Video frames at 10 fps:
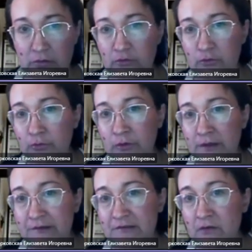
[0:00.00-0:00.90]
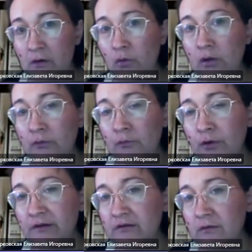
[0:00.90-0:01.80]
So let's recall
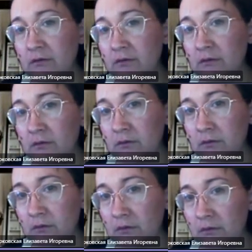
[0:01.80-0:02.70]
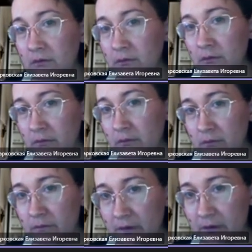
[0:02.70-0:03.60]
what the